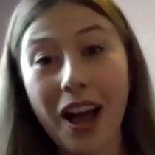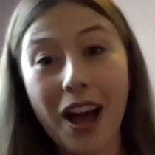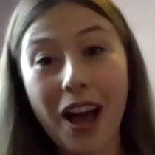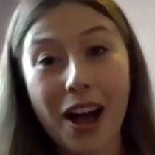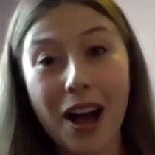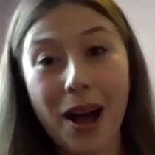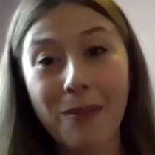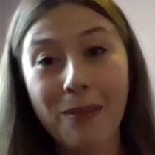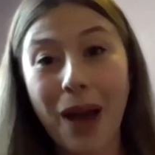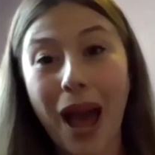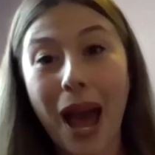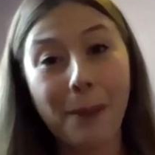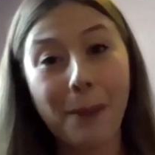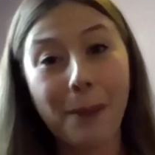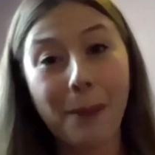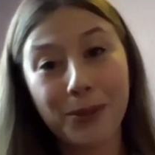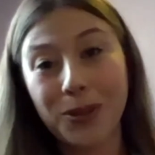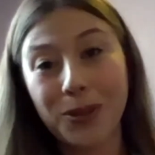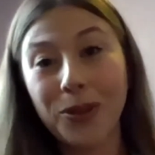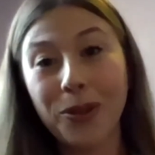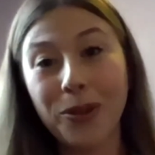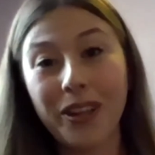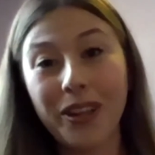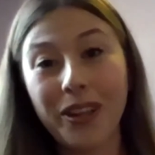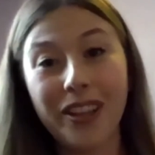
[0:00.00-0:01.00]

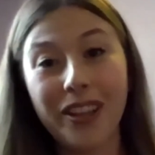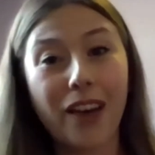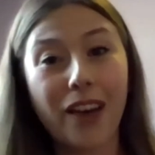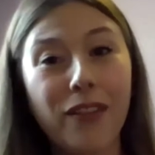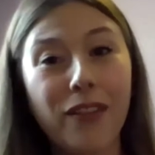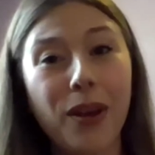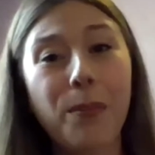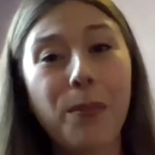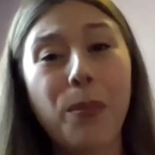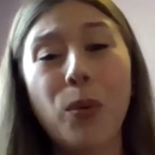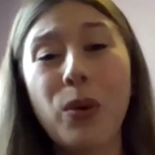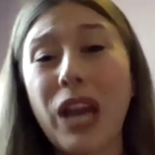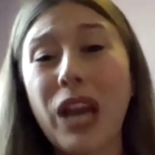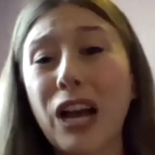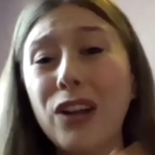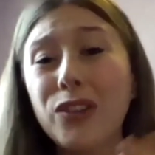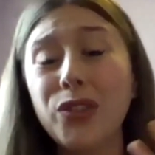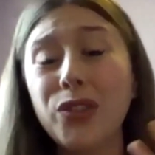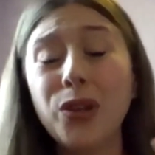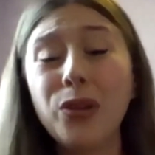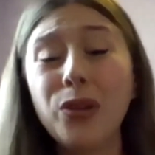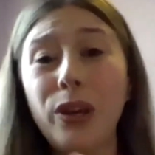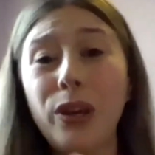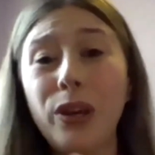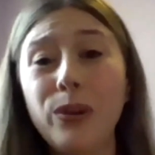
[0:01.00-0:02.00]
Absolutely it. But we
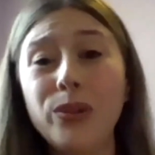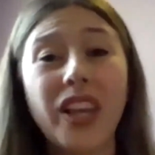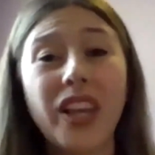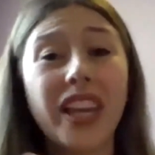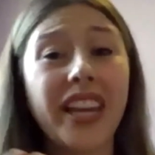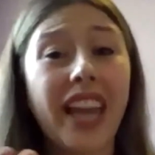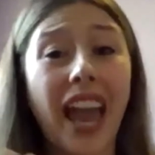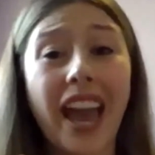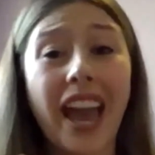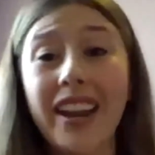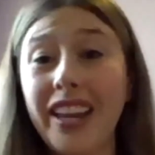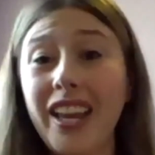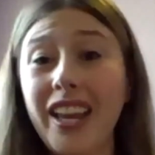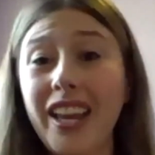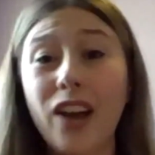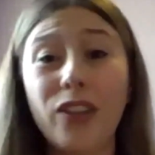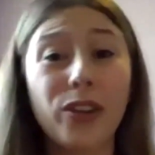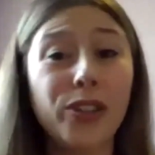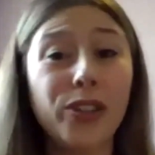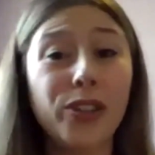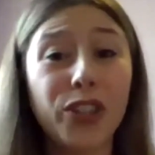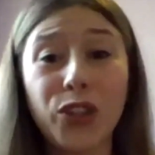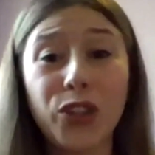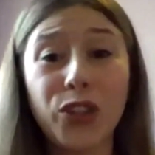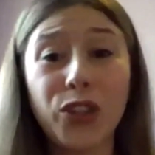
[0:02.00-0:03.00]
also use, like any
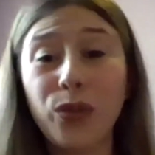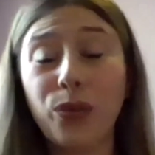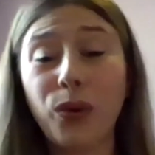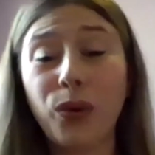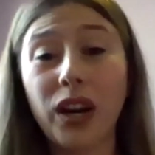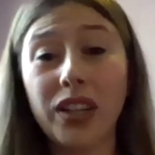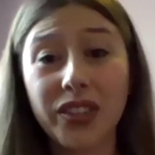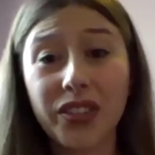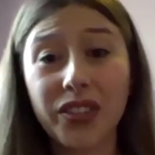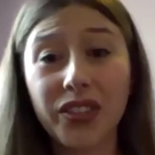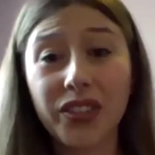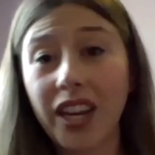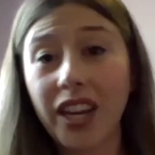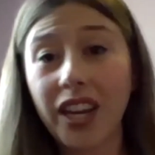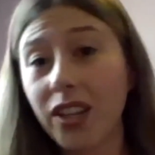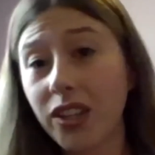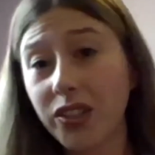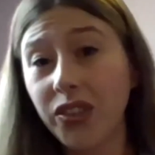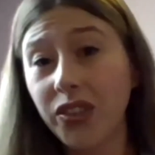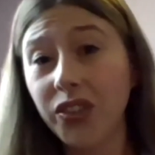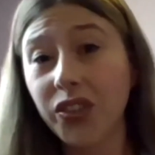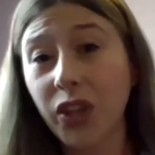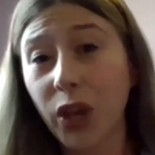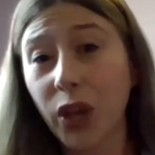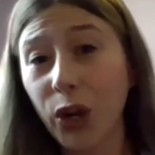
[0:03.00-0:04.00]
other digital forensics
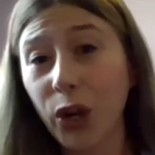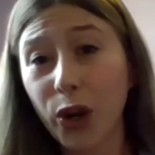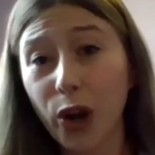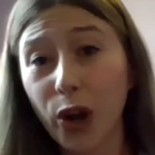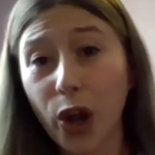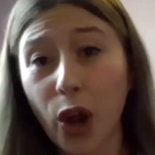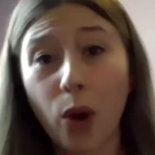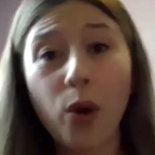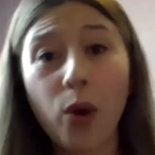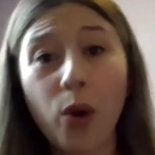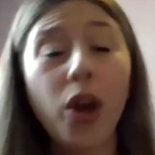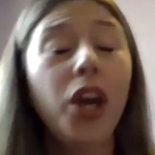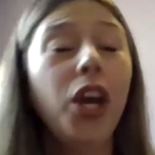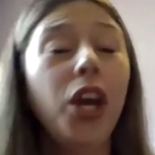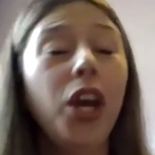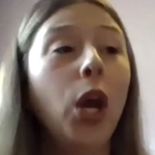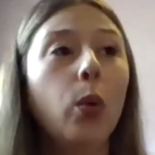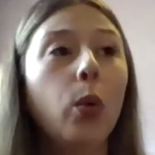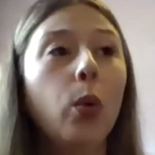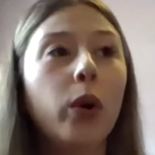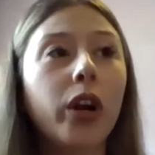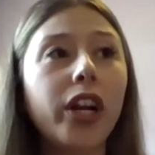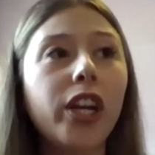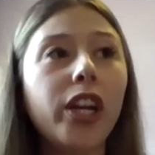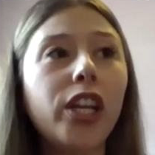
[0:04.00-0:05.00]
analyst is going to know,
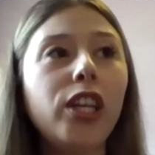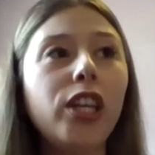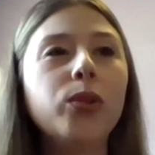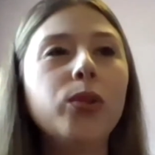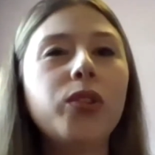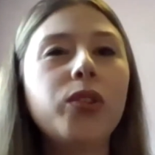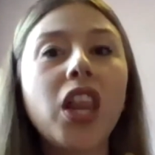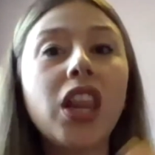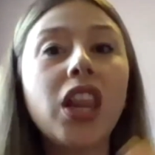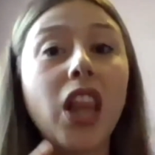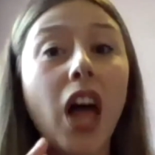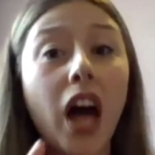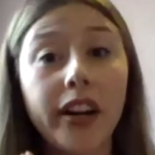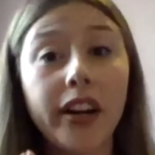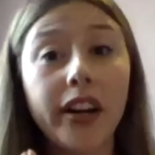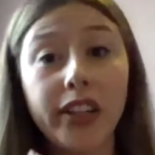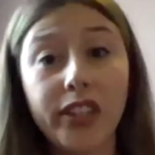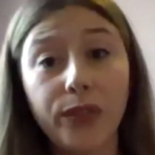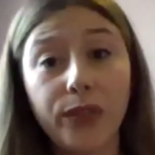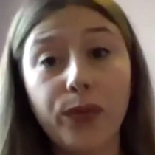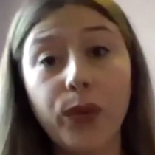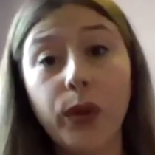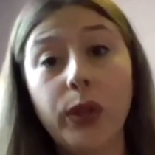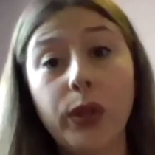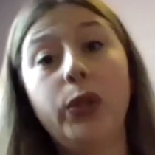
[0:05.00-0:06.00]
we're going to use a lot of
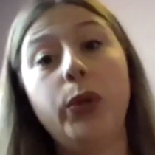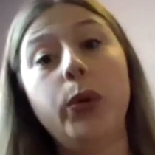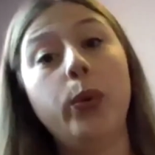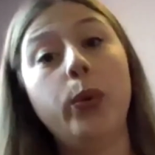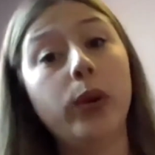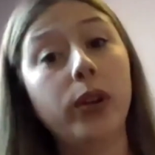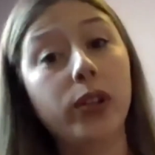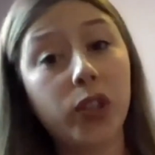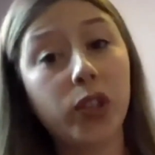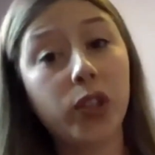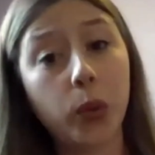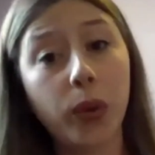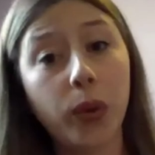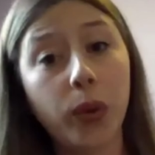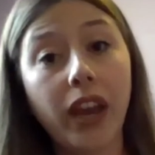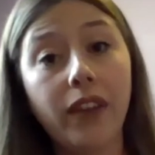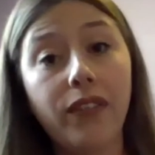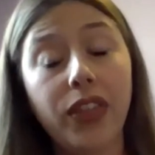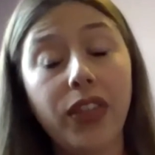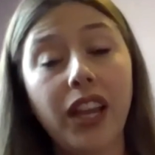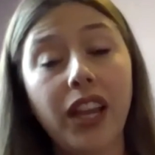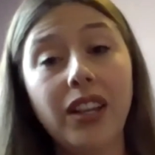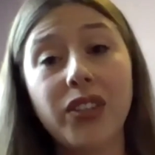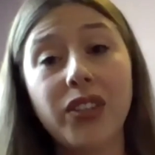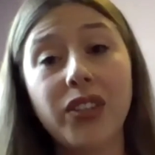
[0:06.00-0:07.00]
different tools. So we have
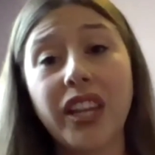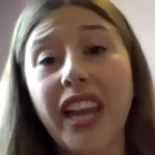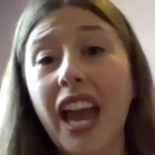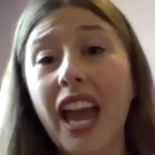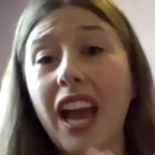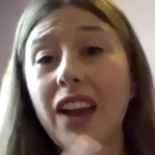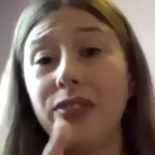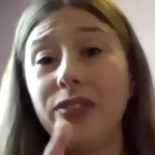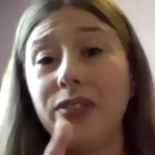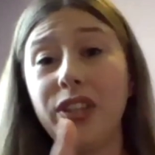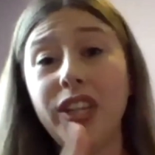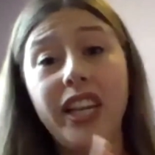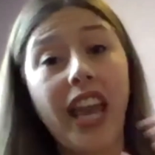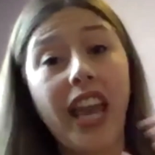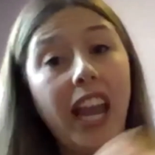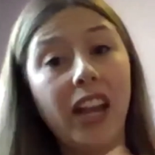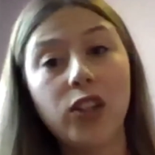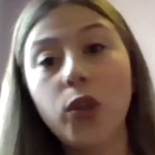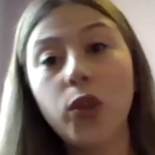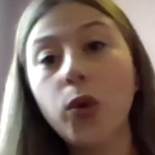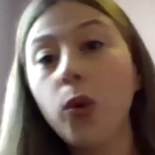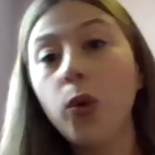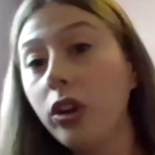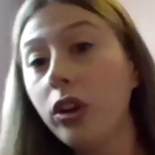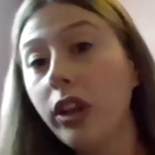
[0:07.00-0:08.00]
things like FTK
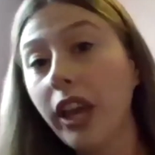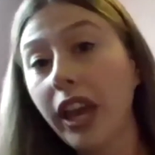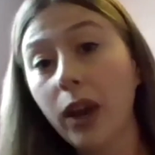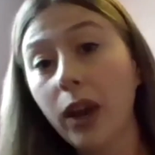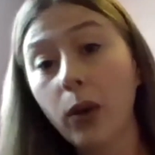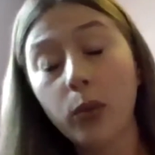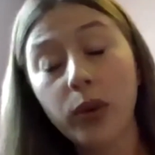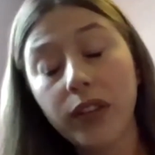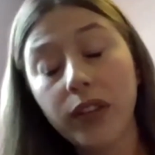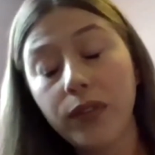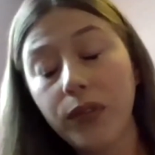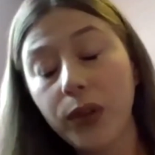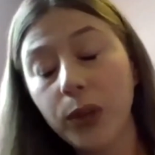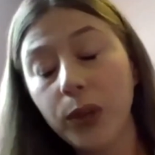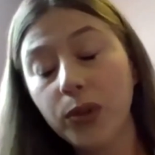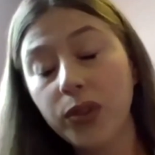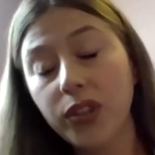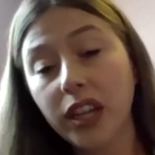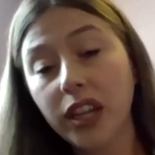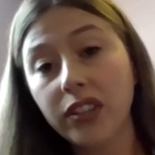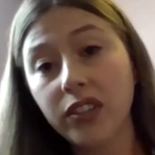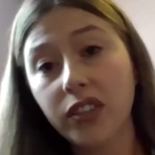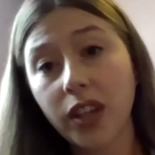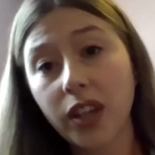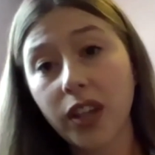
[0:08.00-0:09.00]
Toolkit we've used
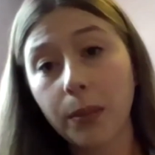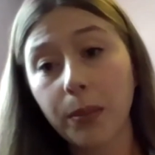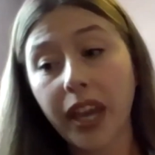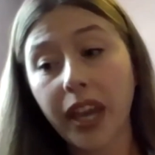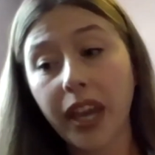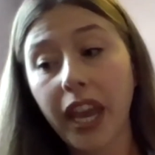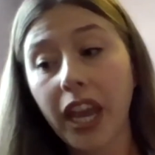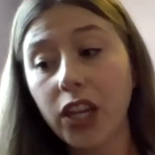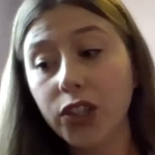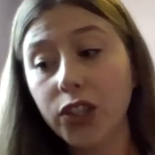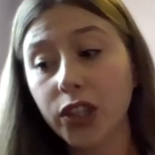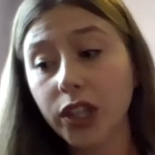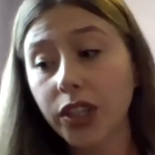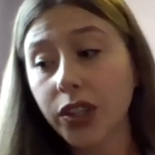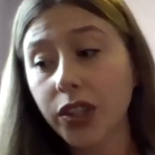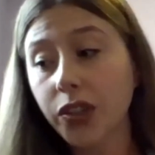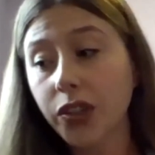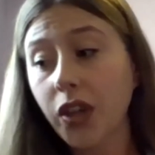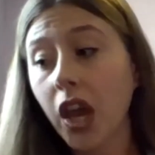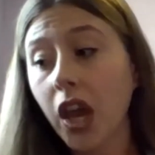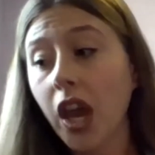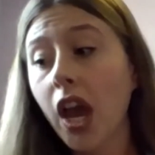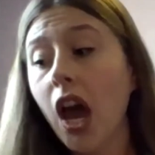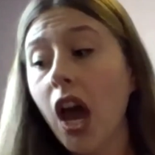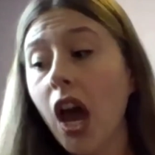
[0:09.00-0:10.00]
on some occasions,
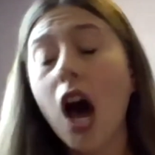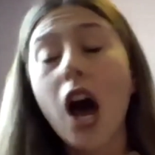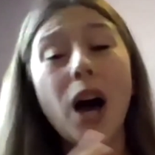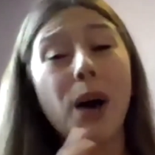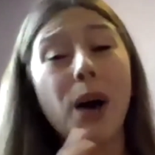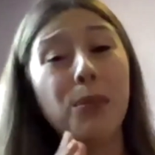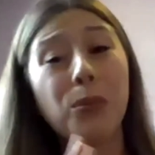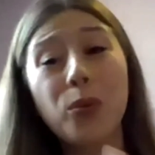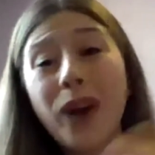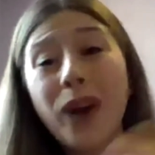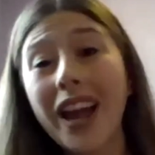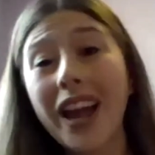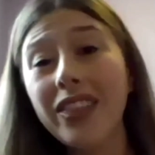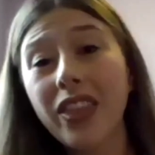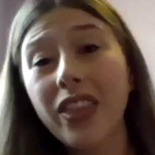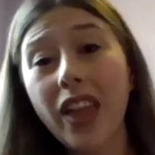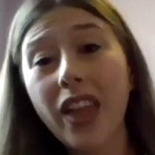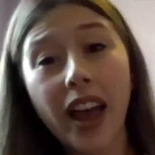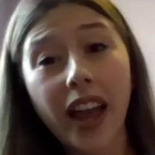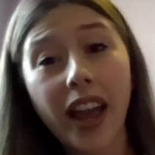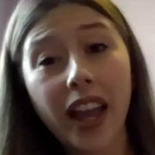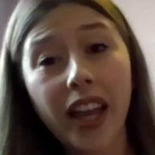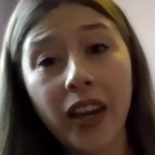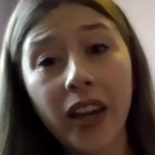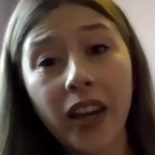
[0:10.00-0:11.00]

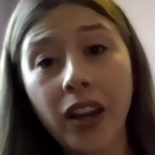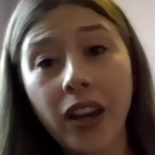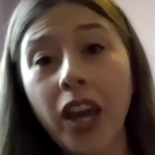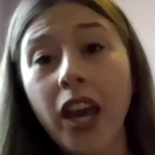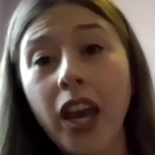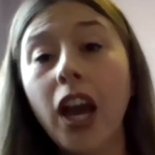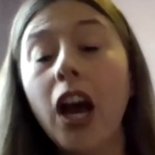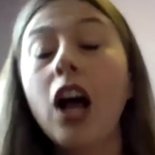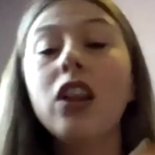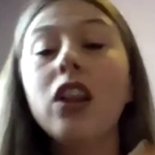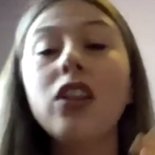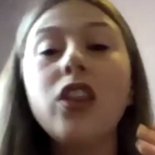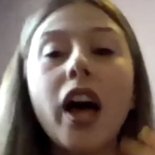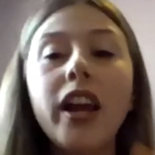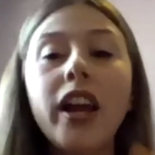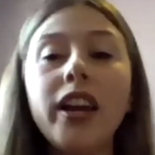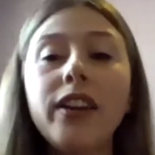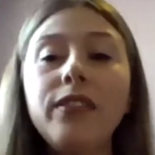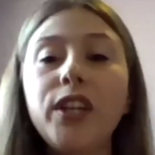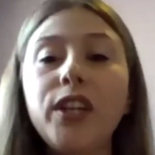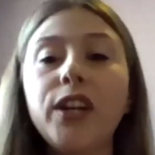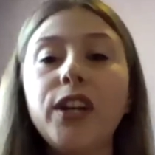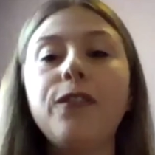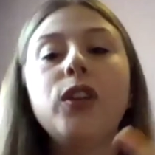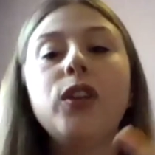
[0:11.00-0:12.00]
Redline, a lot
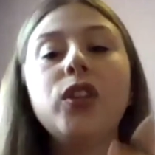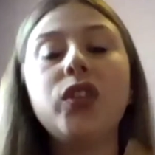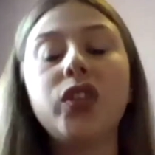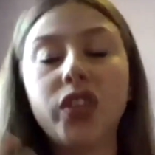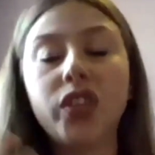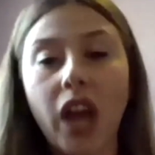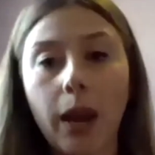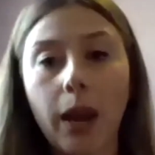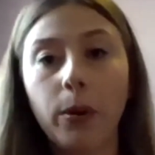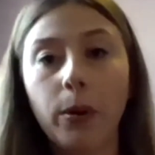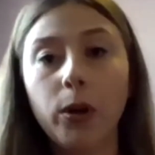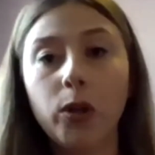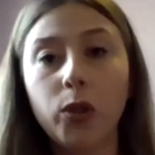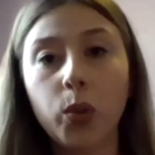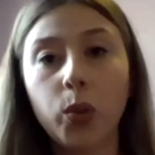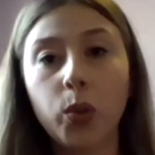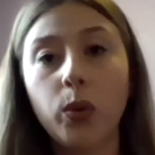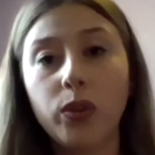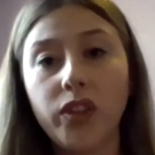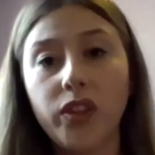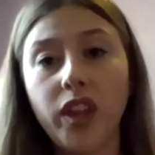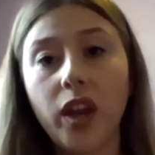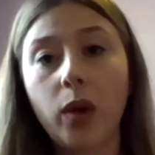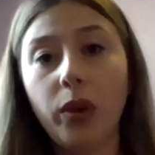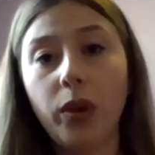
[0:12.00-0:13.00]
of different cyber
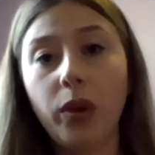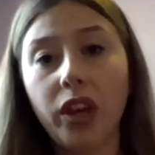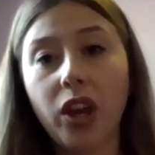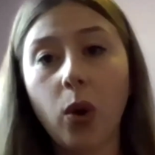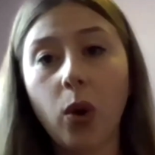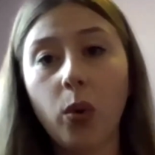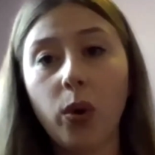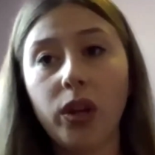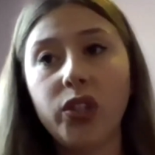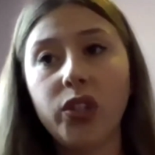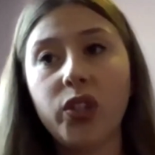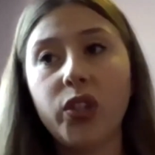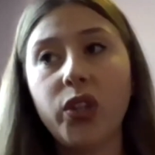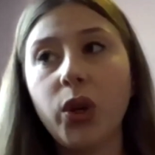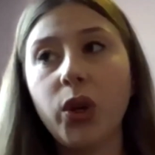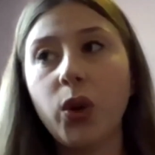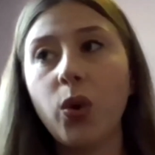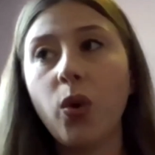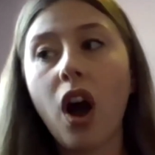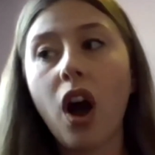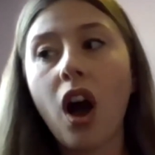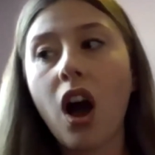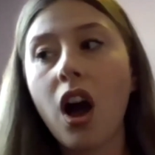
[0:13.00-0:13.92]
tools that we go into.